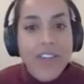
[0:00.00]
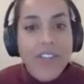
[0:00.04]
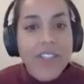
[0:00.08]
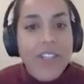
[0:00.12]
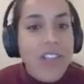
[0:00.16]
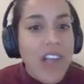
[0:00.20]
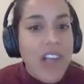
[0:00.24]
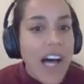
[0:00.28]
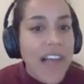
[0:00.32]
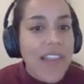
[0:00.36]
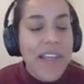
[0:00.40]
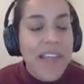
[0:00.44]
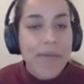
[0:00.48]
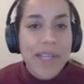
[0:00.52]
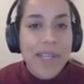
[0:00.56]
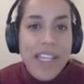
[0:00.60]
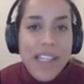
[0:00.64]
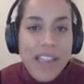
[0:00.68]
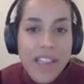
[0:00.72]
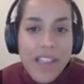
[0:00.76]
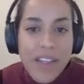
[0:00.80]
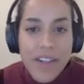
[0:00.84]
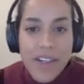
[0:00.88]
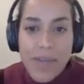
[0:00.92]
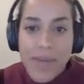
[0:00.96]
there's a lot that we
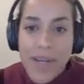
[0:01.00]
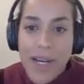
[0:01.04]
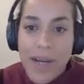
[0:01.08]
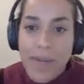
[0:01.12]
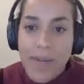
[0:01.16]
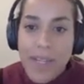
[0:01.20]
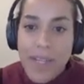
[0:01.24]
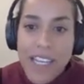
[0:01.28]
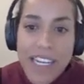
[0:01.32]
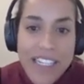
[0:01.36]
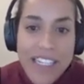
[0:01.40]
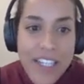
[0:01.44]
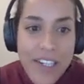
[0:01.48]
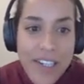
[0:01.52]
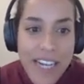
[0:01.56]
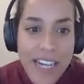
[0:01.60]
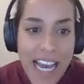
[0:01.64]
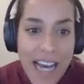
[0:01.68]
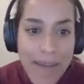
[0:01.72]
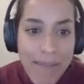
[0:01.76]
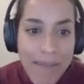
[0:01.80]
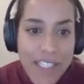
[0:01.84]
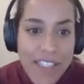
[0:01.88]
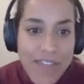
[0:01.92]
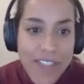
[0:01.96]
can learn about planetary
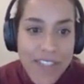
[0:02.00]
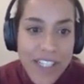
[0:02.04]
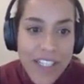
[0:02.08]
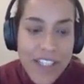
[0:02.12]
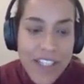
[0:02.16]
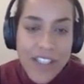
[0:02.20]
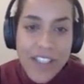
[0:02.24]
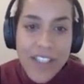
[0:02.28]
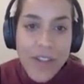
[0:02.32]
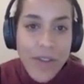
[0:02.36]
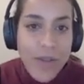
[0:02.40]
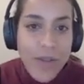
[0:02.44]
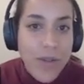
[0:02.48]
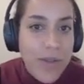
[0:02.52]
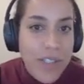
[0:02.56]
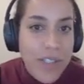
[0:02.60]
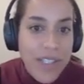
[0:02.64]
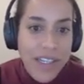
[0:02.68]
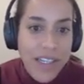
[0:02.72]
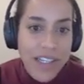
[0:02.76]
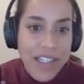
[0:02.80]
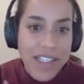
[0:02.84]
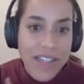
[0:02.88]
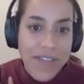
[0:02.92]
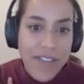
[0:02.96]
atmospheres through
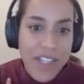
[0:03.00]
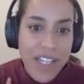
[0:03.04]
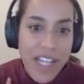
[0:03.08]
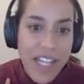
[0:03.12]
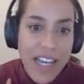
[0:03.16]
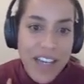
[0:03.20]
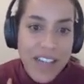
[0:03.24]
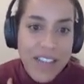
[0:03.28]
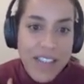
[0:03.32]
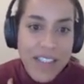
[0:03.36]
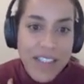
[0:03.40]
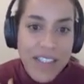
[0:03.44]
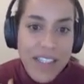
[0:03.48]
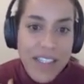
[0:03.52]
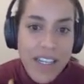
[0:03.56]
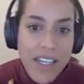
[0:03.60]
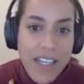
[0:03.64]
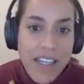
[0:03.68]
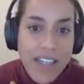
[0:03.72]
studies of clouds.